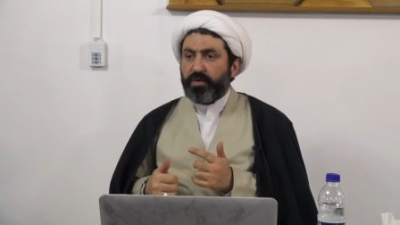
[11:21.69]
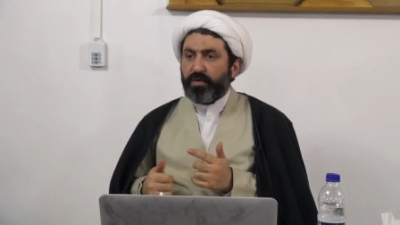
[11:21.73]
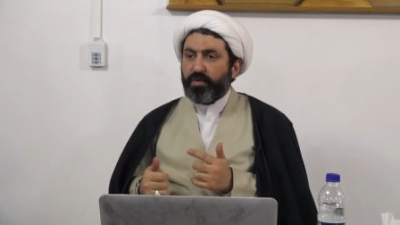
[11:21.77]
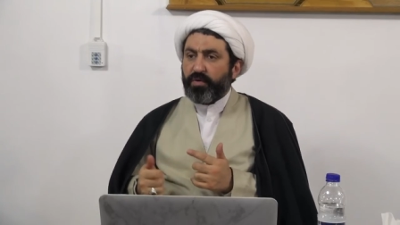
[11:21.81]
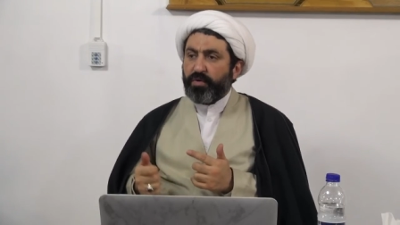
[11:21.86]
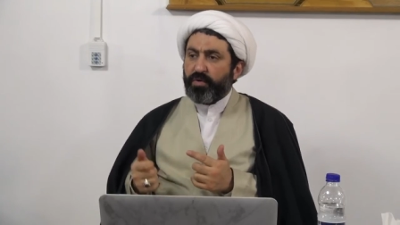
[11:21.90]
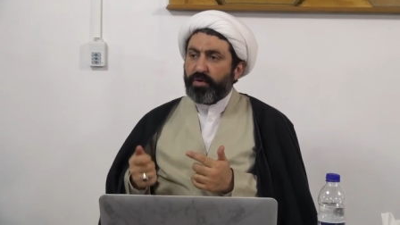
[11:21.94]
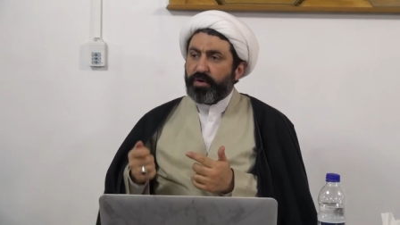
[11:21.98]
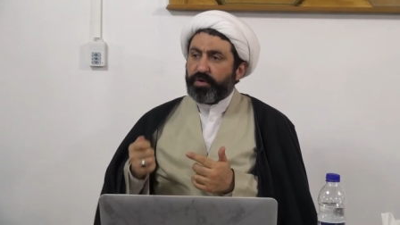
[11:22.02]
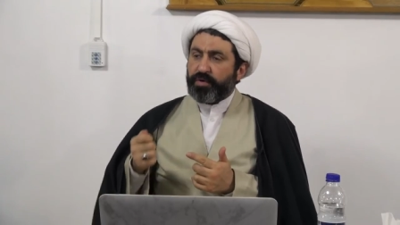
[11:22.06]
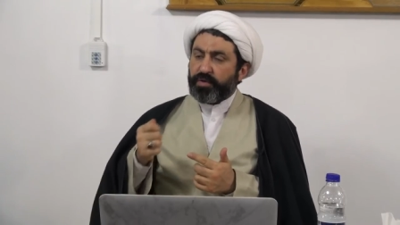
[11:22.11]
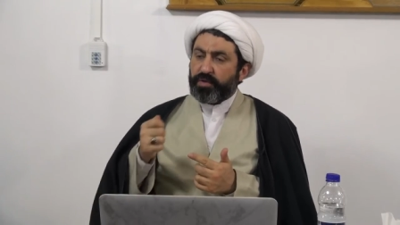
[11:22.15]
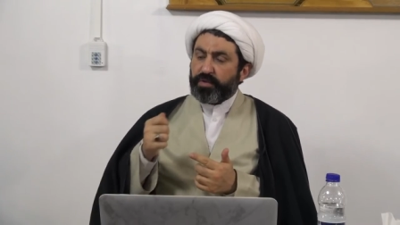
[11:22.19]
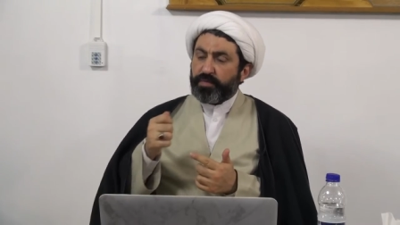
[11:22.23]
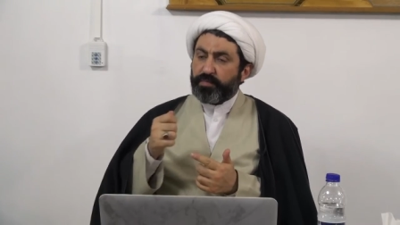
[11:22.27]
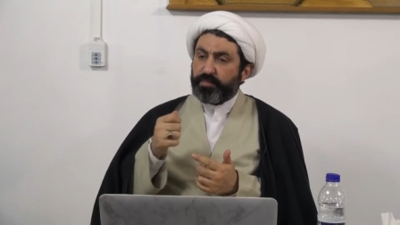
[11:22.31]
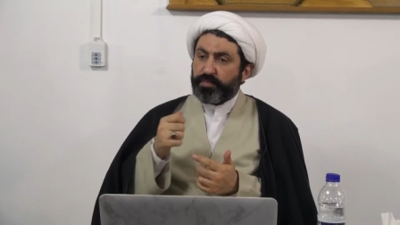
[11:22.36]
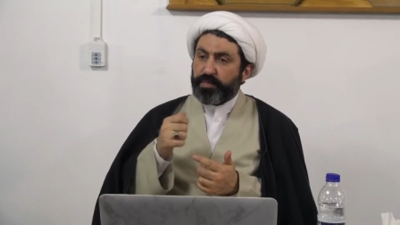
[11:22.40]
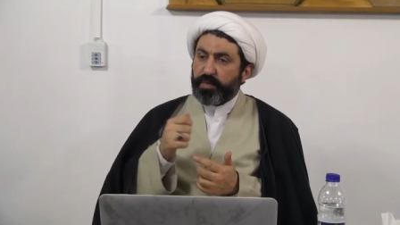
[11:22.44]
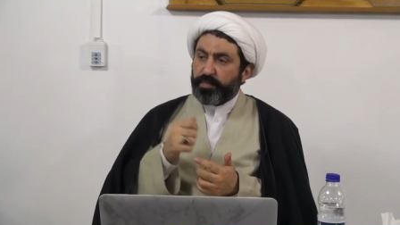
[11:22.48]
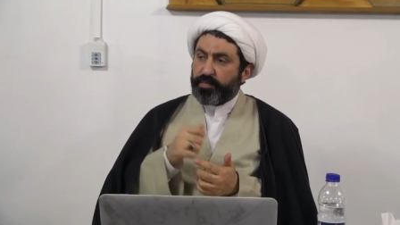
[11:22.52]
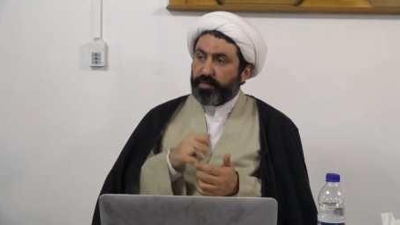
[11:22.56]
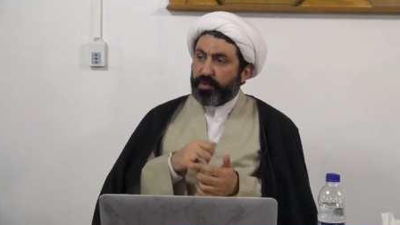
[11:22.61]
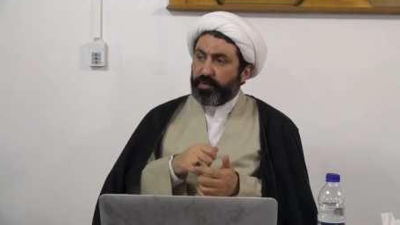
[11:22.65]
or
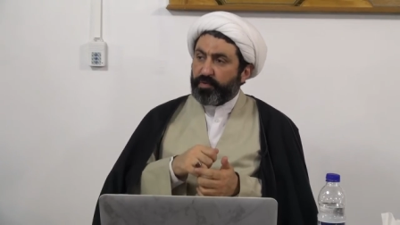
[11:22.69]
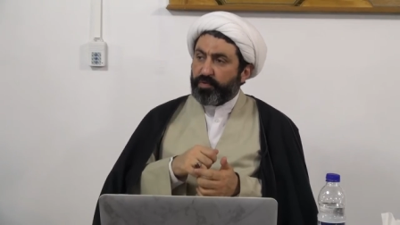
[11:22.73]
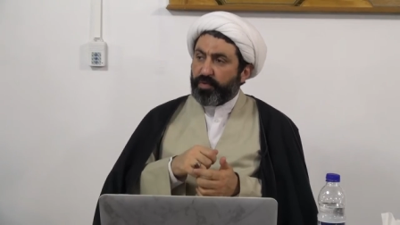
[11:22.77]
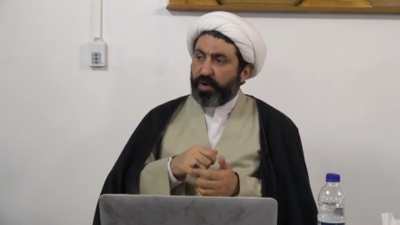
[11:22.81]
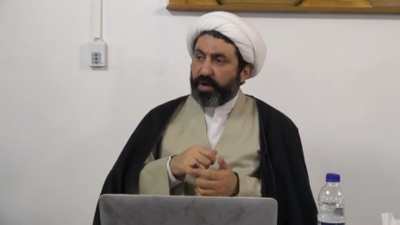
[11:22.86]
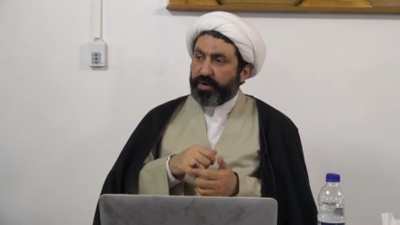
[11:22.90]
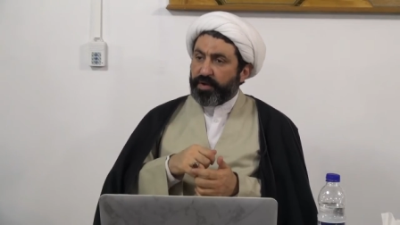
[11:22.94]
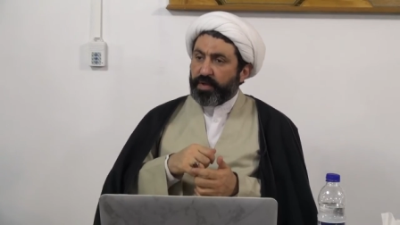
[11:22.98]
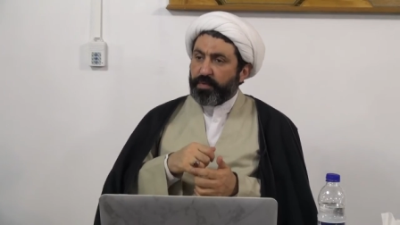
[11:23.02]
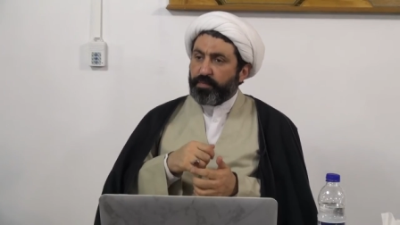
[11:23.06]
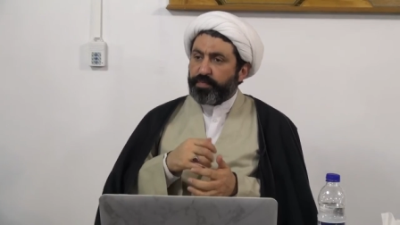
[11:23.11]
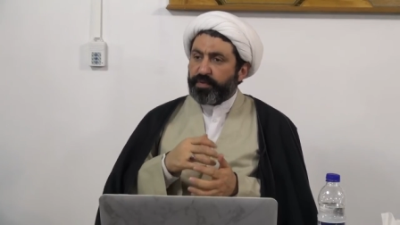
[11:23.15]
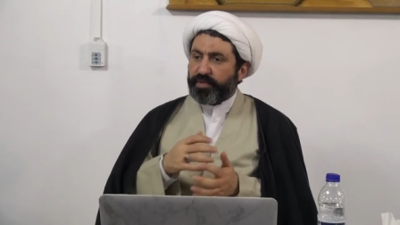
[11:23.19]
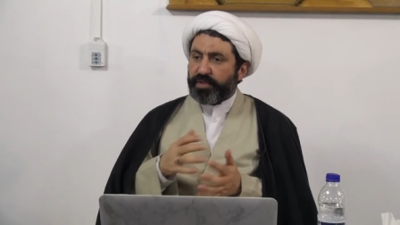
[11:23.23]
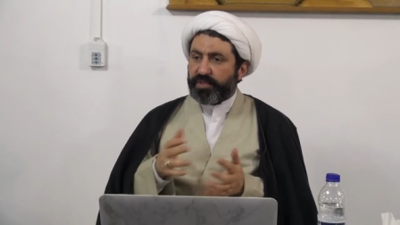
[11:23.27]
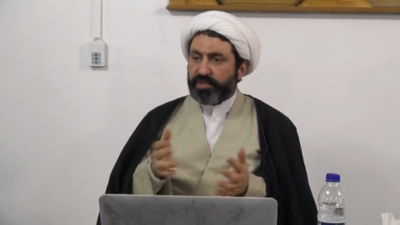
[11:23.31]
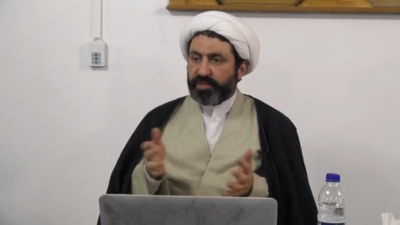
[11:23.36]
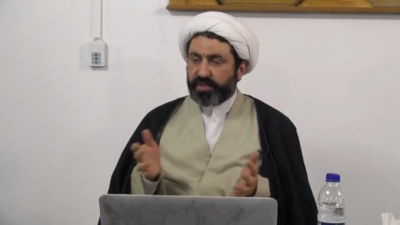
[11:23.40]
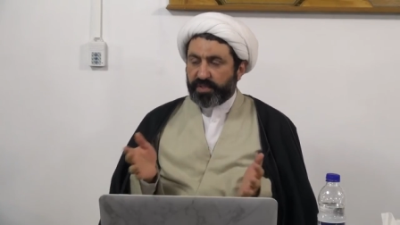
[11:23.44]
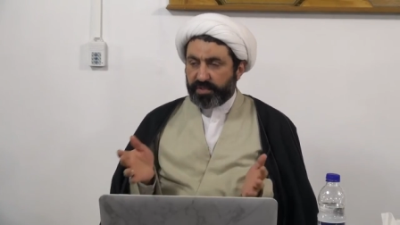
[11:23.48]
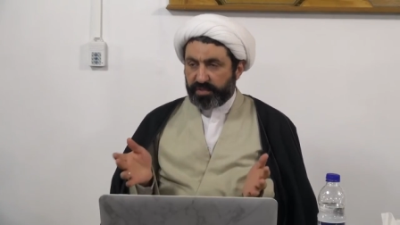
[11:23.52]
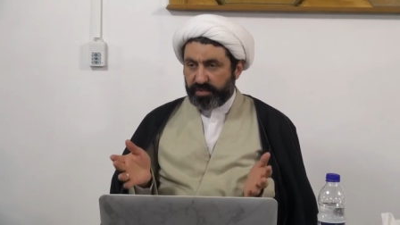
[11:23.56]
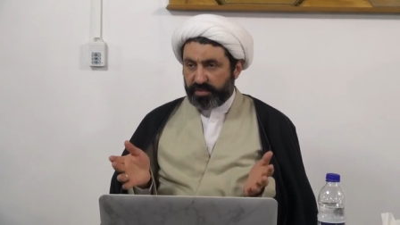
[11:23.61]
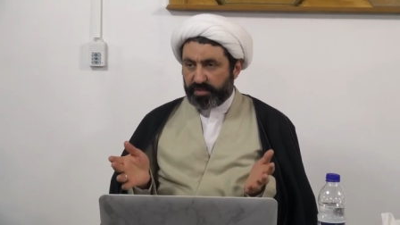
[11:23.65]
people who are
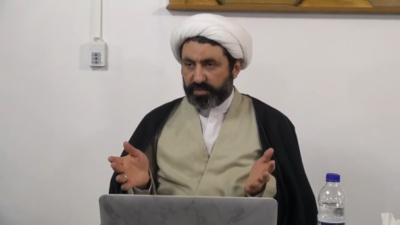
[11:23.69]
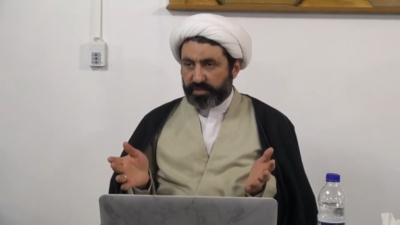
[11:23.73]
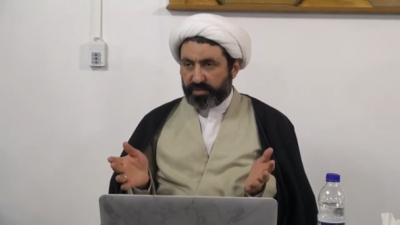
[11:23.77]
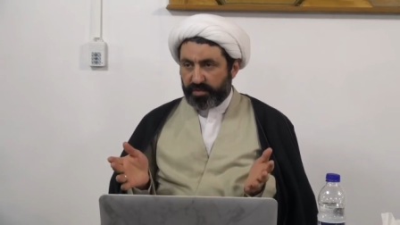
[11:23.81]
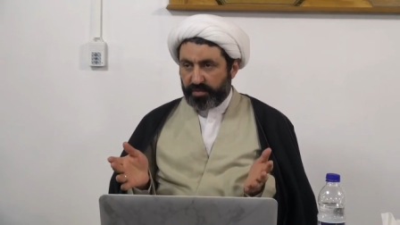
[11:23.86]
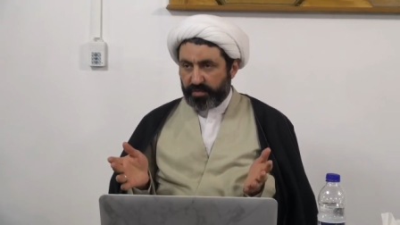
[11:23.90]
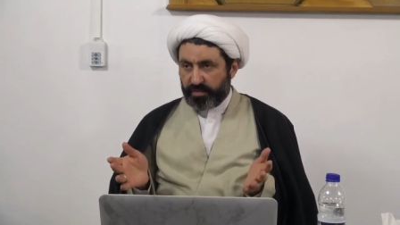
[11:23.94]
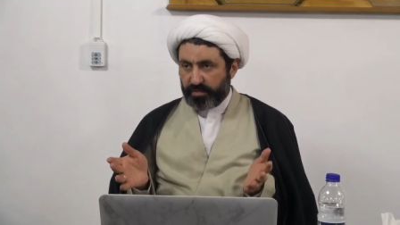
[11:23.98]
empiricists.